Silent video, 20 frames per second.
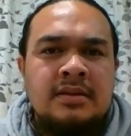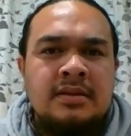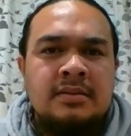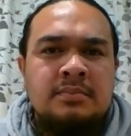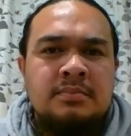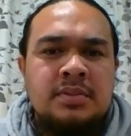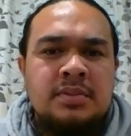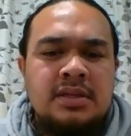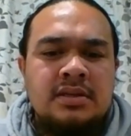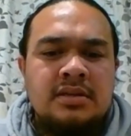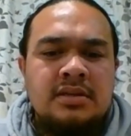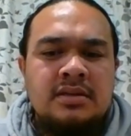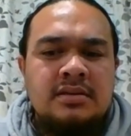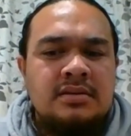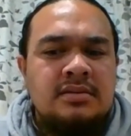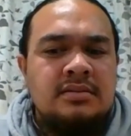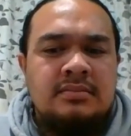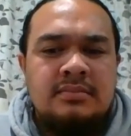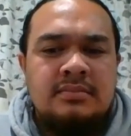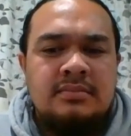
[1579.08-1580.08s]

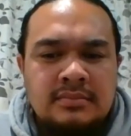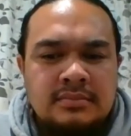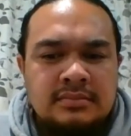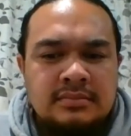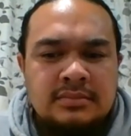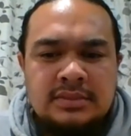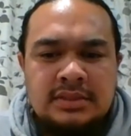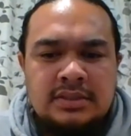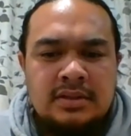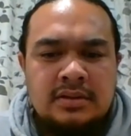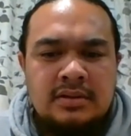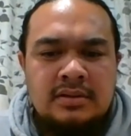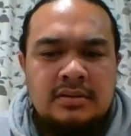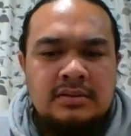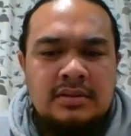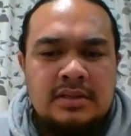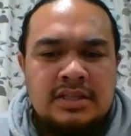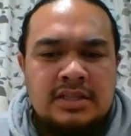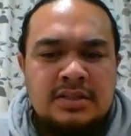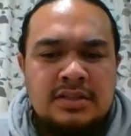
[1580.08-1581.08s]
Be, you know,
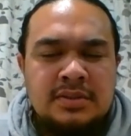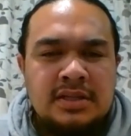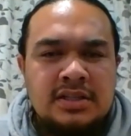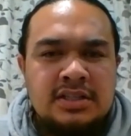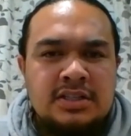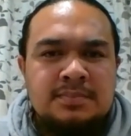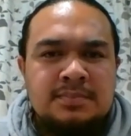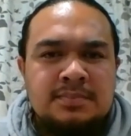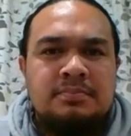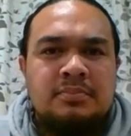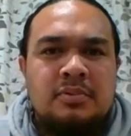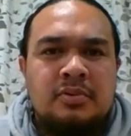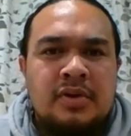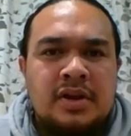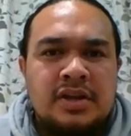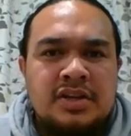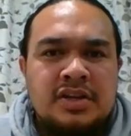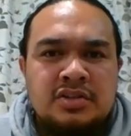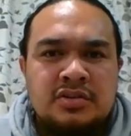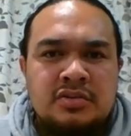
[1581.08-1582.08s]

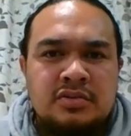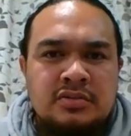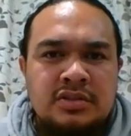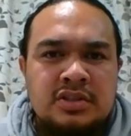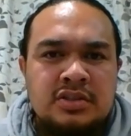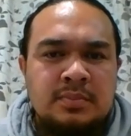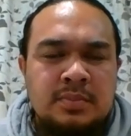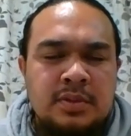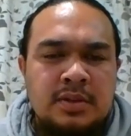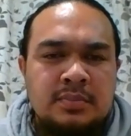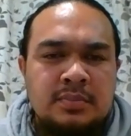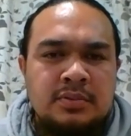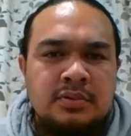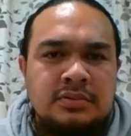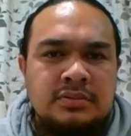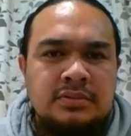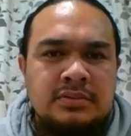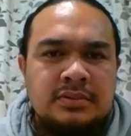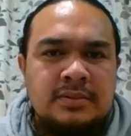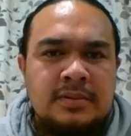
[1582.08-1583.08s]
inspirational to
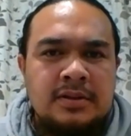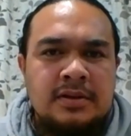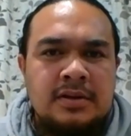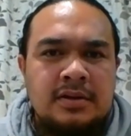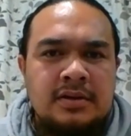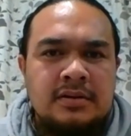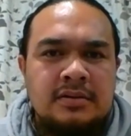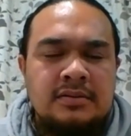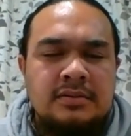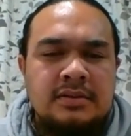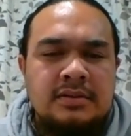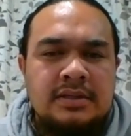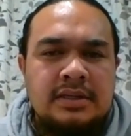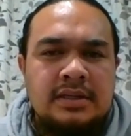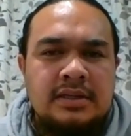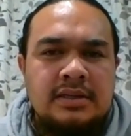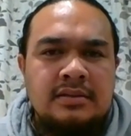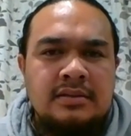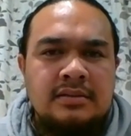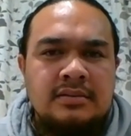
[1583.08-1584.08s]
people, you know,
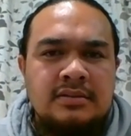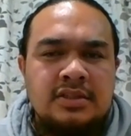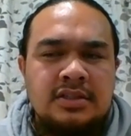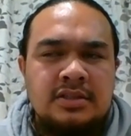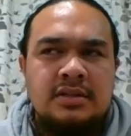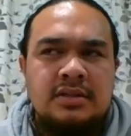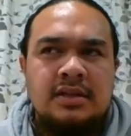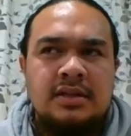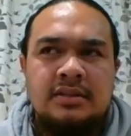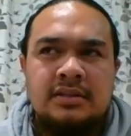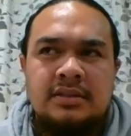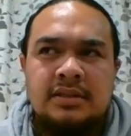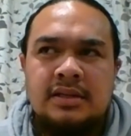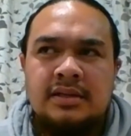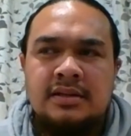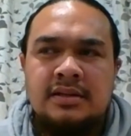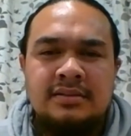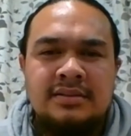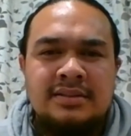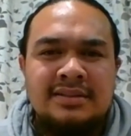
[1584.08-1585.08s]
and just like
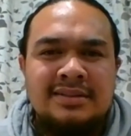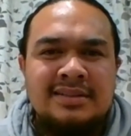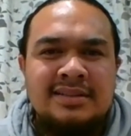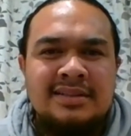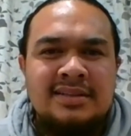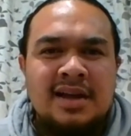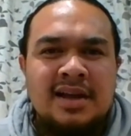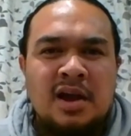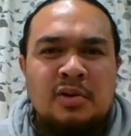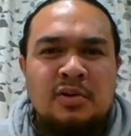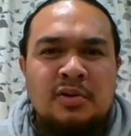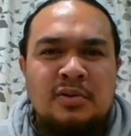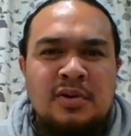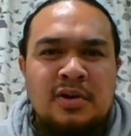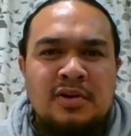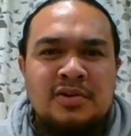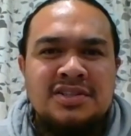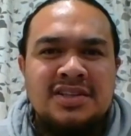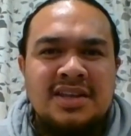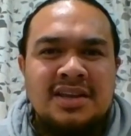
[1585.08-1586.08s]
Uncle
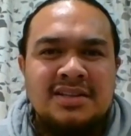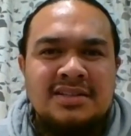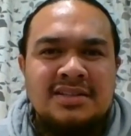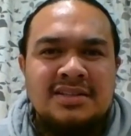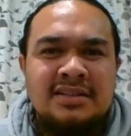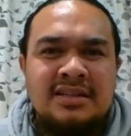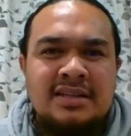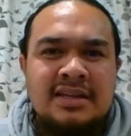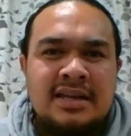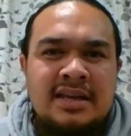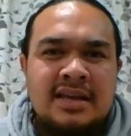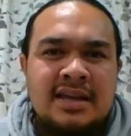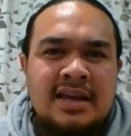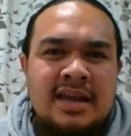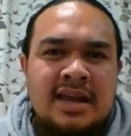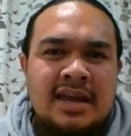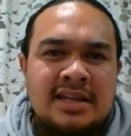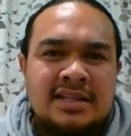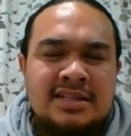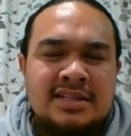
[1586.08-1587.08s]
Rock says,
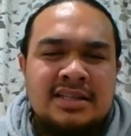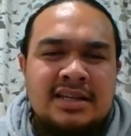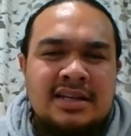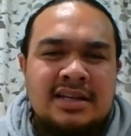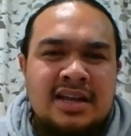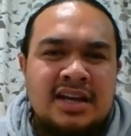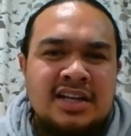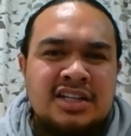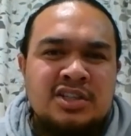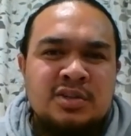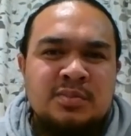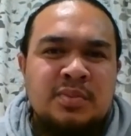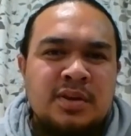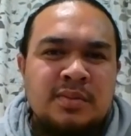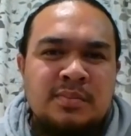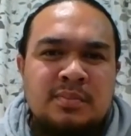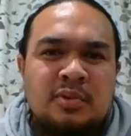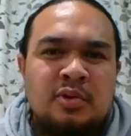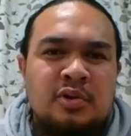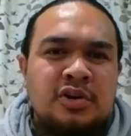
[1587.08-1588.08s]
it's nice to be
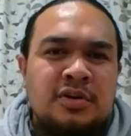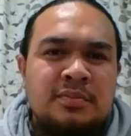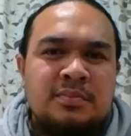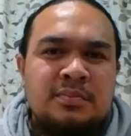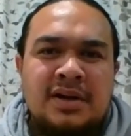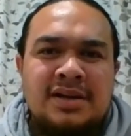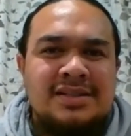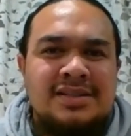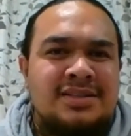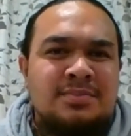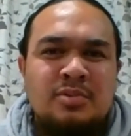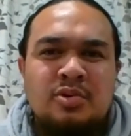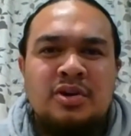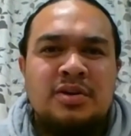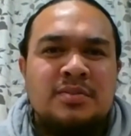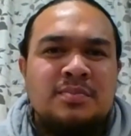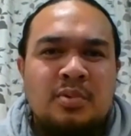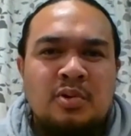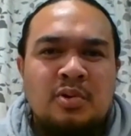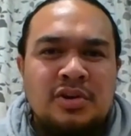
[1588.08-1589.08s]
important, but it's more
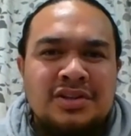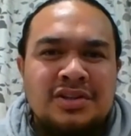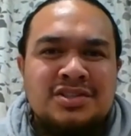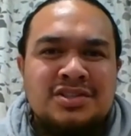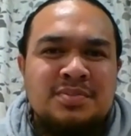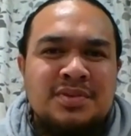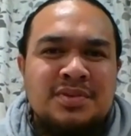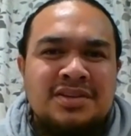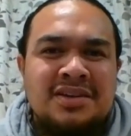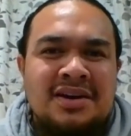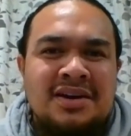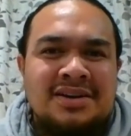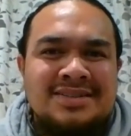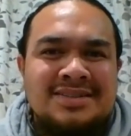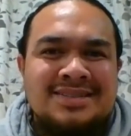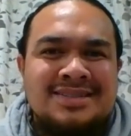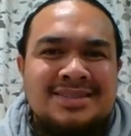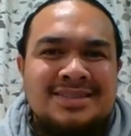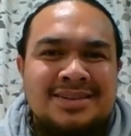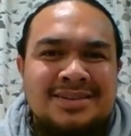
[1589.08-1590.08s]
important to be nice.
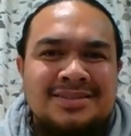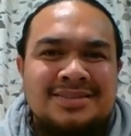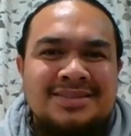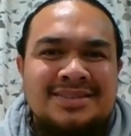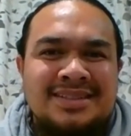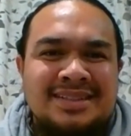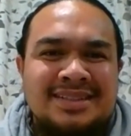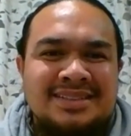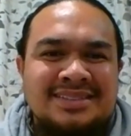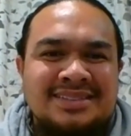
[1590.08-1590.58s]
So yeah.